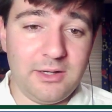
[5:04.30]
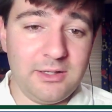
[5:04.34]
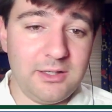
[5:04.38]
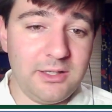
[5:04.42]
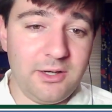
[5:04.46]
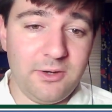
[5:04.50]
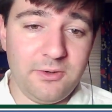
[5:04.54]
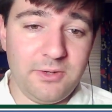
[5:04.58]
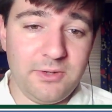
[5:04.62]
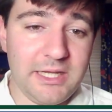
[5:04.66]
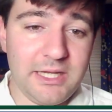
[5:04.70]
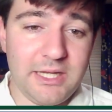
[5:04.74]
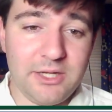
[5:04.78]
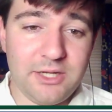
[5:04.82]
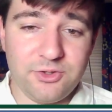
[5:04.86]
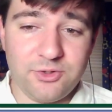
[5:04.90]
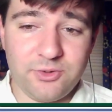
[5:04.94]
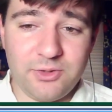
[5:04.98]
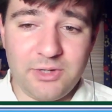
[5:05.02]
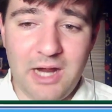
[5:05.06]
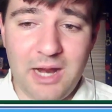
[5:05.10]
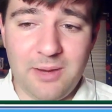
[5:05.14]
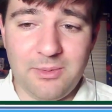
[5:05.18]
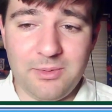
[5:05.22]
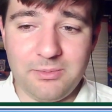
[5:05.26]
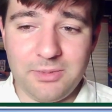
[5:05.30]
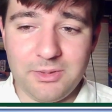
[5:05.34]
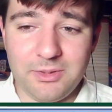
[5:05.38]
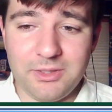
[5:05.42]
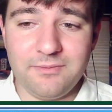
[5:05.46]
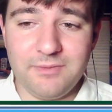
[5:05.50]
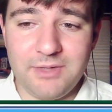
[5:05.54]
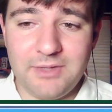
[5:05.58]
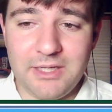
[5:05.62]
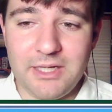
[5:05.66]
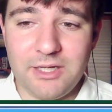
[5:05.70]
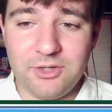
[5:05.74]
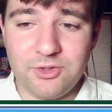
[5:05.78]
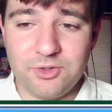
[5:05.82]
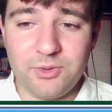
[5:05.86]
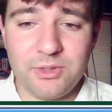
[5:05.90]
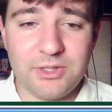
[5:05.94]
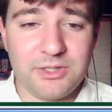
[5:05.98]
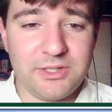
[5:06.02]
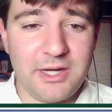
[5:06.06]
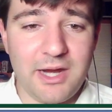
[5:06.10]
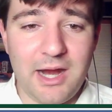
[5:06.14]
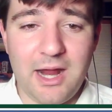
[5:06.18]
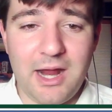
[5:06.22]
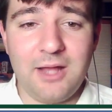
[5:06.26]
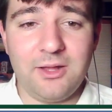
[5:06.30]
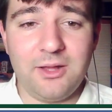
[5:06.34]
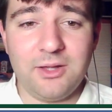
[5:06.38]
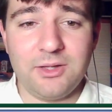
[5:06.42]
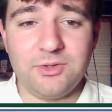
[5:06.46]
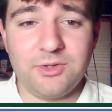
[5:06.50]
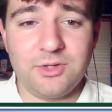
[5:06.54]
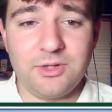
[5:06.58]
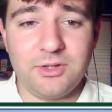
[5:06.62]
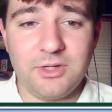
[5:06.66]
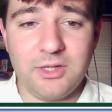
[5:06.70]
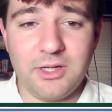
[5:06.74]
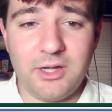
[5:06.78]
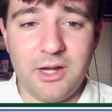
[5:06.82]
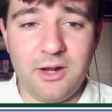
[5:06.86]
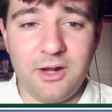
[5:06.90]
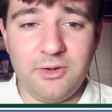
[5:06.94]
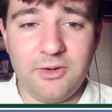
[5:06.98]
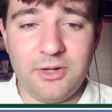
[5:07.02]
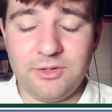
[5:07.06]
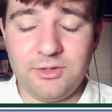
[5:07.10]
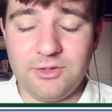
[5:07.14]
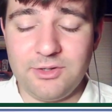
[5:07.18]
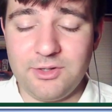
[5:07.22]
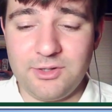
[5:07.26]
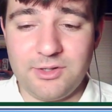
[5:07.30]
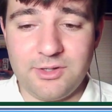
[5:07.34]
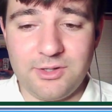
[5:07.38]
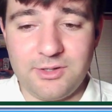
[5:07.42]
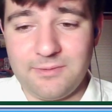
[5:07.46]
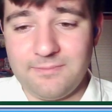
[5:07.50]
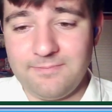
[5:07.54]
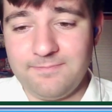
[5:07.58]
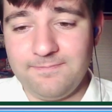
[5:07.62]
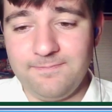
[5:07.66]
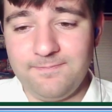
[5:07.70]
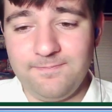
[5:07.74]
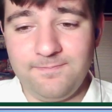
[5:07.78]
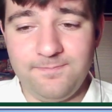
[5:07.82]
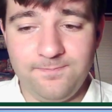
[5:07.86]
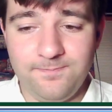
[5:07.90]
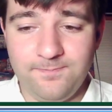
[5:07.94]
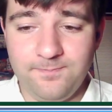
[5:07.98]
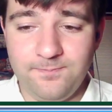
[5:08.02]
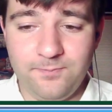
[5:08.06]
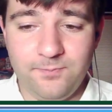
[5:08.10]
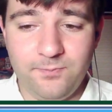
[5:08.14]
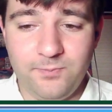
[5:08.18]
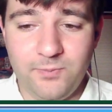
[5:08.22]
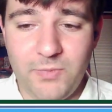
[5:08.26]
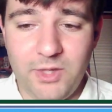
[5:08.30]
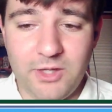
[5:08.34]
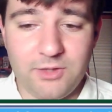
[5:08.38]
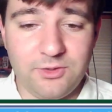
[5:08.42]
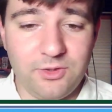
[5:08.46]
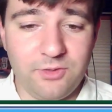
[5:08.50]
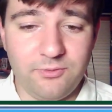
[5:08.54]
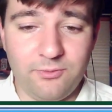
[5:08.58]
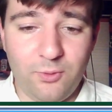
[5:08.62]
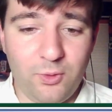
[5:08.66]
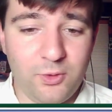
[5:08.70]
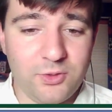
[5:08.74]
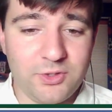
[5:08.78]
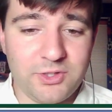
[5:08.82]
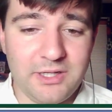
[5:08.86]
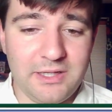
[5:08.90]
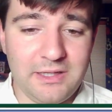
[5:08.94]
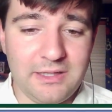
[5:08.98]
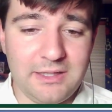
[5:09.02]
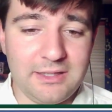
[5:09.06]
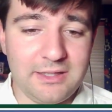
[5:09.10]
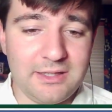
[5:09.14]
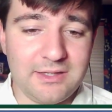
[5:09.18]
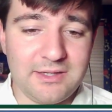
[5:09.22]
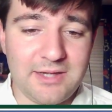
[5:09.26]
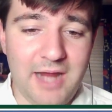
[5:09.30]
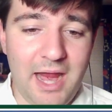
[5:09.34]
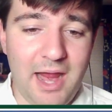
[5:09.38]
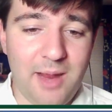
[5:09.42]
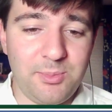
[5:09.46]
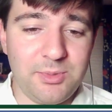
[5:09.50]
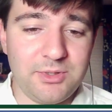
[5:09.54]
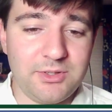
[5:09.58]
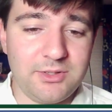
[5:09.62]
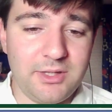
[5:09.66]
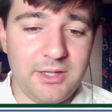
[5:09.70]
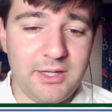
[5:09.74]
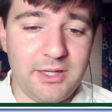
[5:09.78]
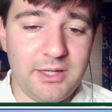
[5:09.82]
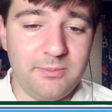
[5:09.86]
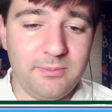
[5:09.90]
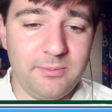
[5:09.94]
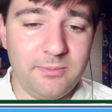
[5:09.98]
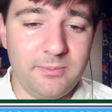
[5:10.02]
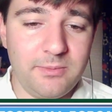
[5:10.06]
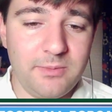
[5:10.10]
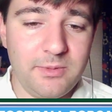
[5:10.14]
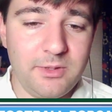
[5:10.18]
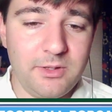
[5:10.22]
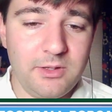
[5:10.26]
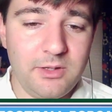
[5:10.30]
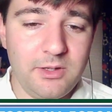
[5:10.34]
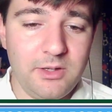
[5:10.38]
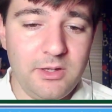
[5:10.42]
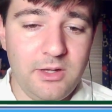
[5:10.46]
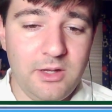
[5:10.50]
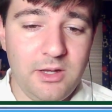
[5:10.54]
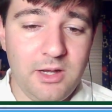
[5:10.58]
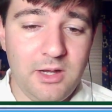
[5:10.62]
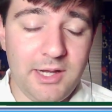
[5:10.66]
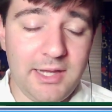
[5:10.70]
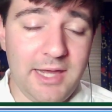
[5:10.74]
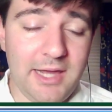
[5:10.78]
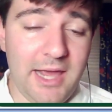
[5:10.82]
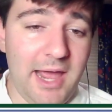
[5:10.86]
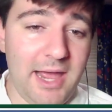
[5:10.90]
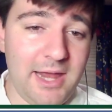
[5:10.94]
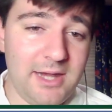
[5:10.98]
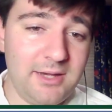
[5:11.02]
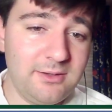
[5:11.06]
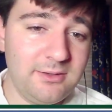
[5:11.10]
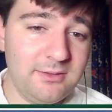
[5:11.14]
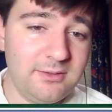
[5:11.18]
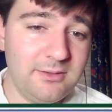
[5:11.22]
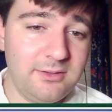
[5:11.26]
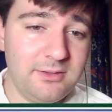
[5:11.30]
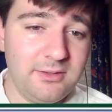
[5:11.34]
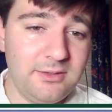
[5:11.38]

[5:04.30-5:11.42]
You know, knee injury, I believe knee injuries in college. You know, it's just it's unfortunate that this happens to him again.